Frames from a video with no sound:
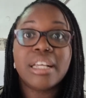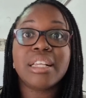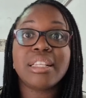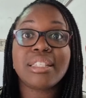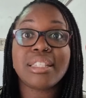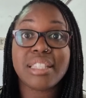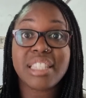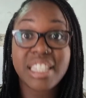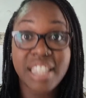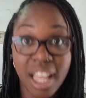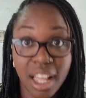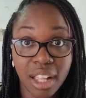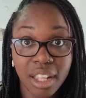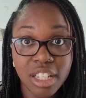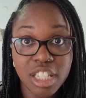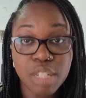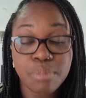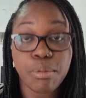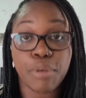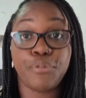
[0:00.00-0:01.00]

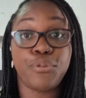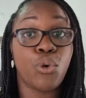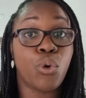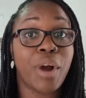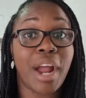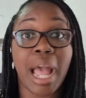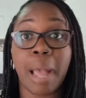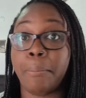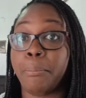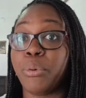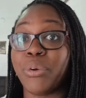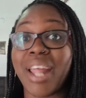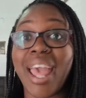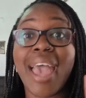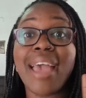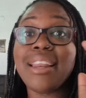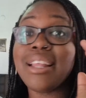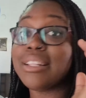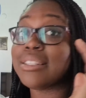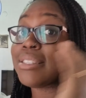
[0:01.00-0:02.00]
sells before I put
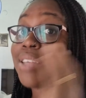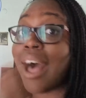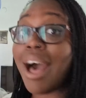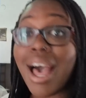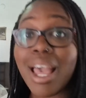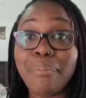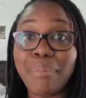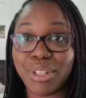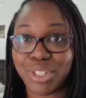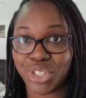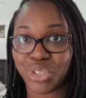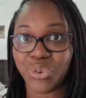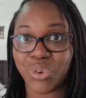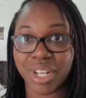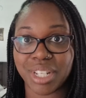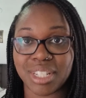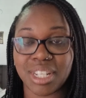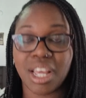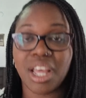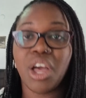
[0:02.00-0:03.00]
any time into
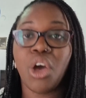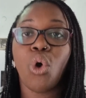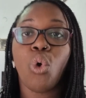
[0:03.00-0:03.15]
it.